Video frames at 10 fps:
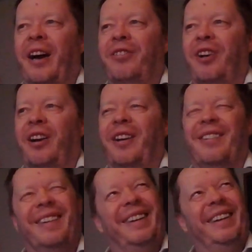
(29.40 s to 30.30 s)
after I
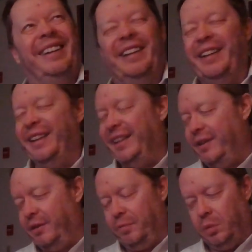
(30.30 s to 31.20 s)
was like, yeah,
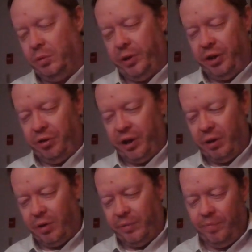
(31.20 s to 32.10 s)
we'll redo
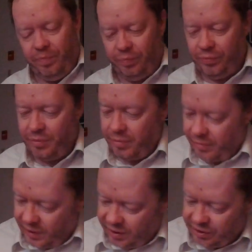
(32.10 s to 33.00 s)
that one.
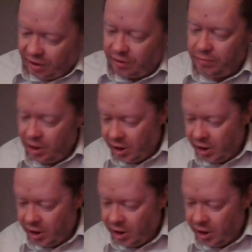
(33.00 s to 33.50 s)
So,